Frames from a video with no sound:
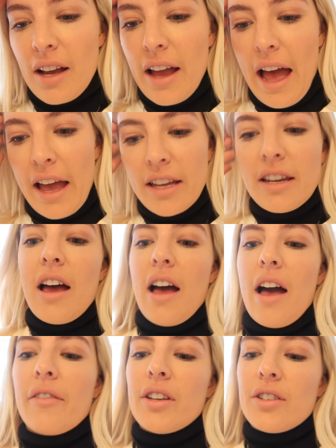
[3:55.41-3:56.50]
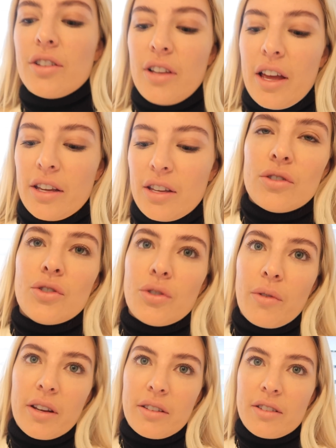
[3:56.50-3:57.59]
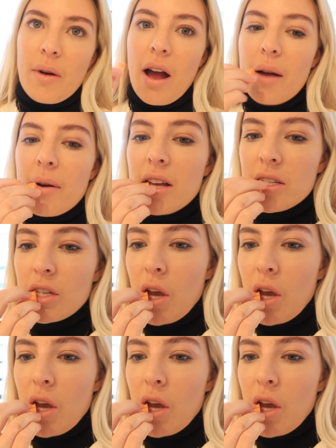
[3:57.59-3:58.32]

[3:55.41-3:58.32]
I hate having to like do anything to my eyebrows.